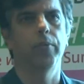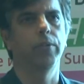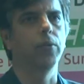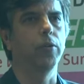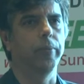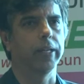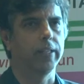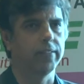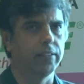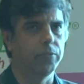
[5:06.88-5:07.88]
of the good
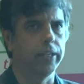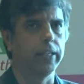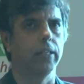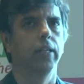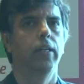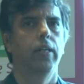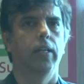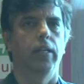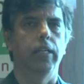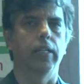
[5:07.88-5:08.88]
practices we
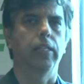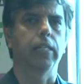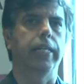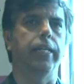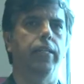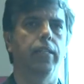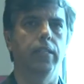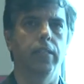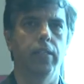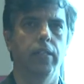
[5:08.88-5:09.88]
inculcate in
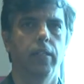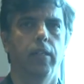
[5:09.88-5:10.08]
the